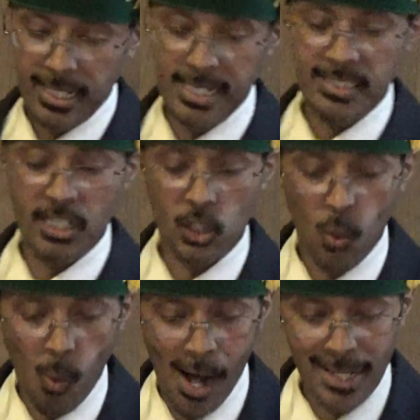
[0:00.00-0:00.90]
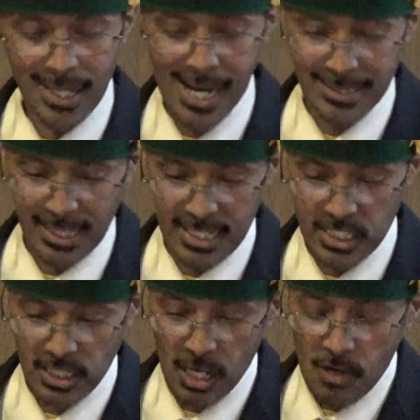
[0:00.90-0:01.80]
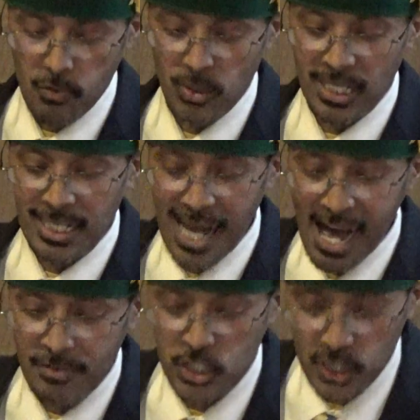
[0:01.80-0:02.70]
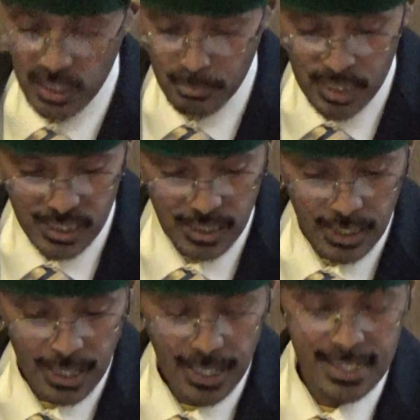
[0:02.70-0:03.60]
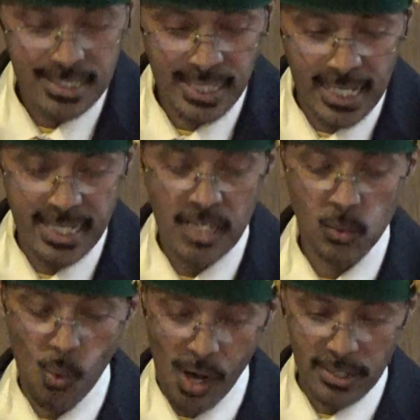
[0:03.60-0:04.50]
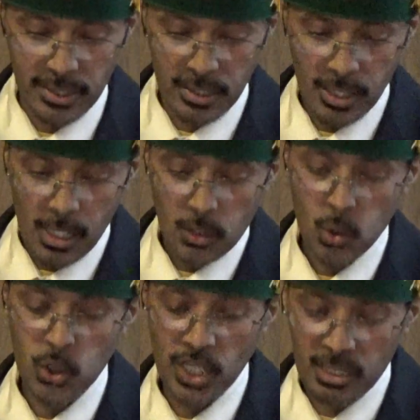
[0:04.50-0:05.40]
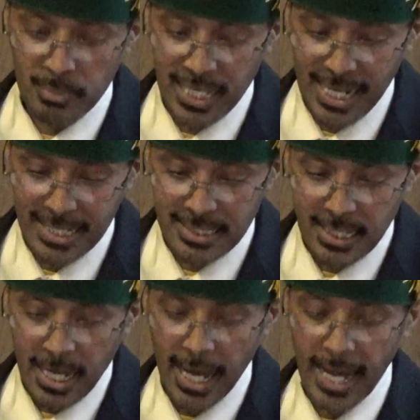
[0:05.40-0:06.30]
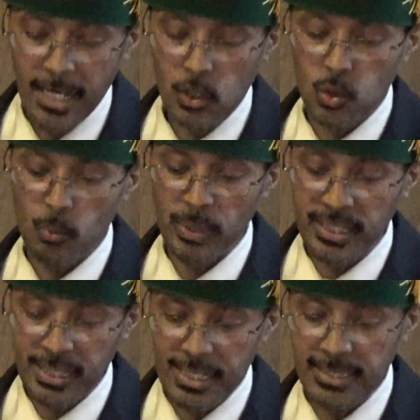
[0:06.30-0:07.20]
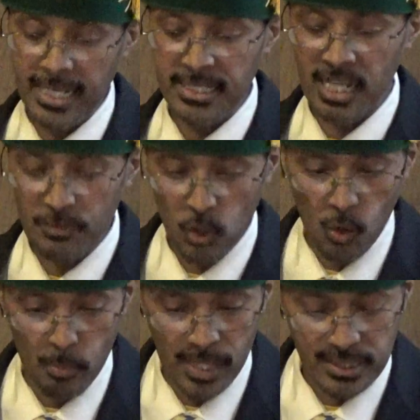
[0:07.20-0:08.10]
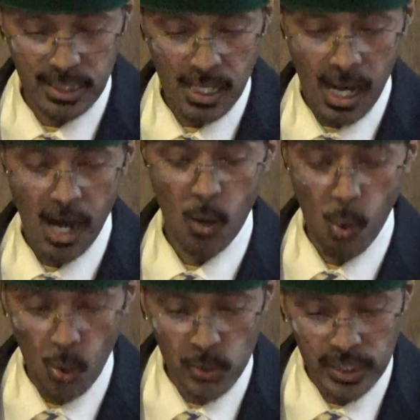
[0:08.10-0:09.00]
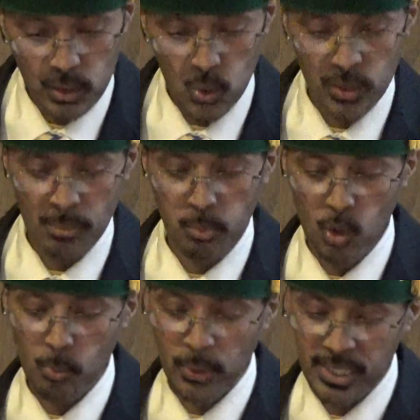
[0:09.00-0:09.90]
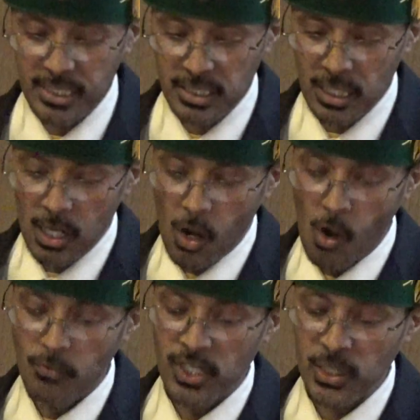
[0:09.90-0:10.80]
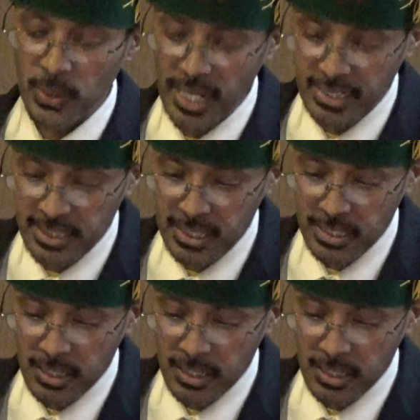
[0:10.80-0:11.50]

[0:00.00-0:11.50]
is the required catalyst for the large germs and stagnant water to germinate and to begin their development according to the blueprint of the Creator